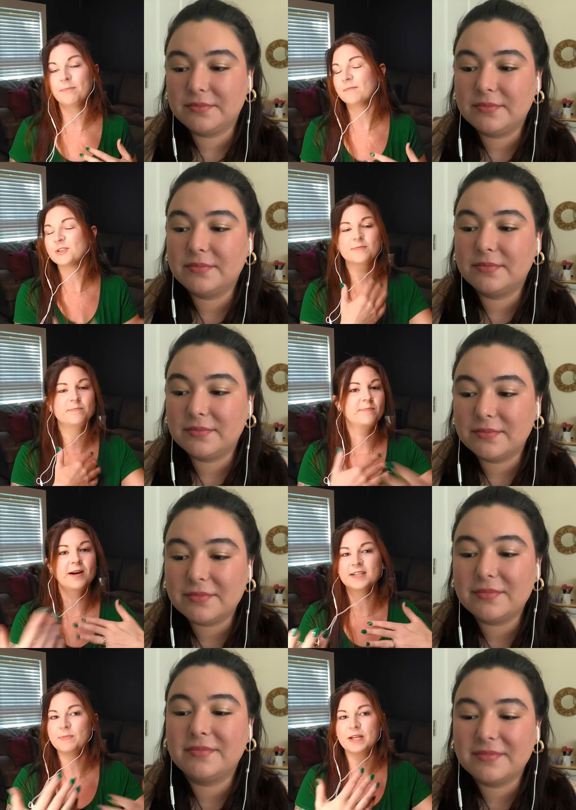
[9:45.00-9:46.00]
Speaker 1: just
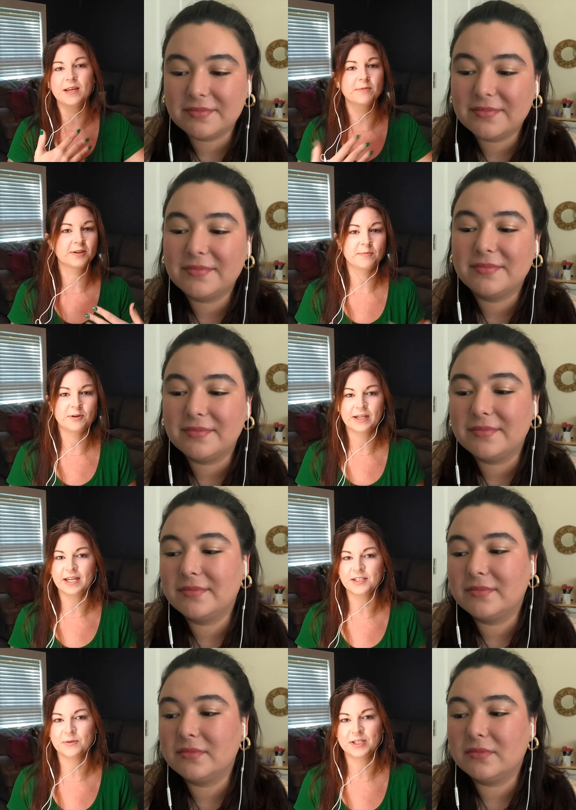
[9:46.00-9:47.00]
us being able to
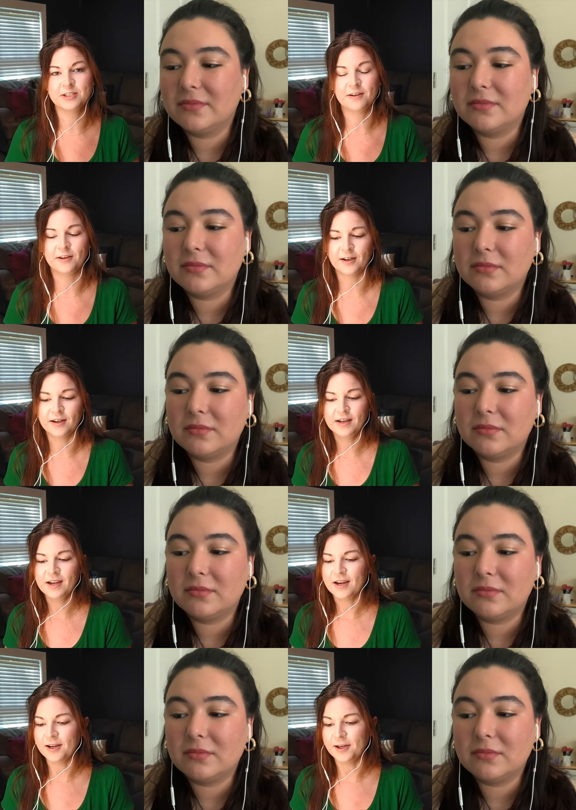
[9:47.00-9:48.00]
communicate to each other
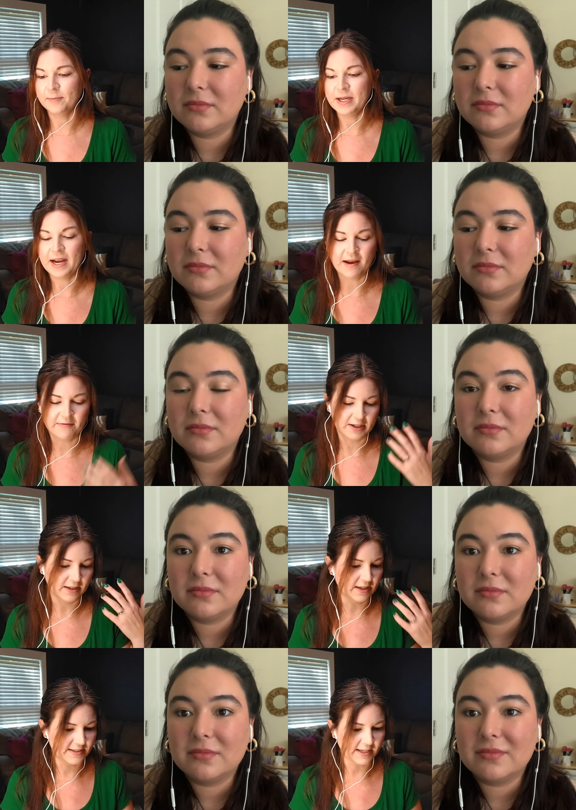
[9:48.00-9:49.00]
and having
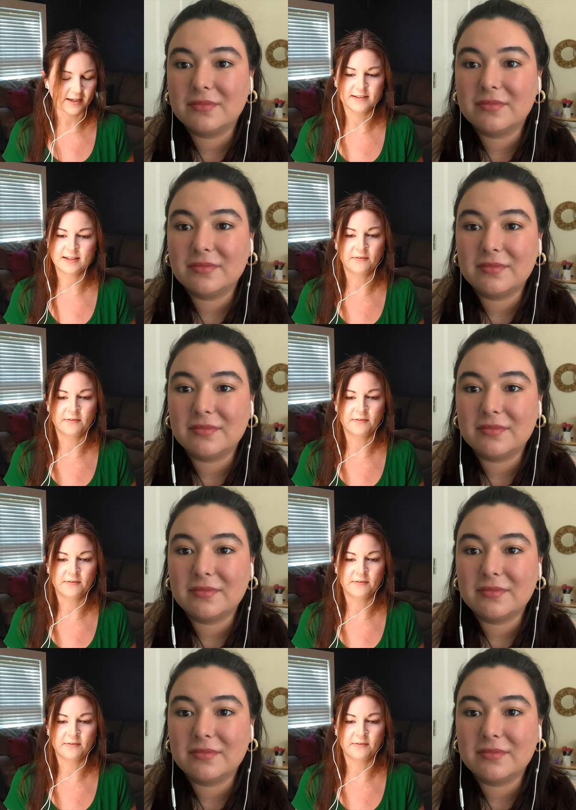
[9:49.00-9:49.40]
a second set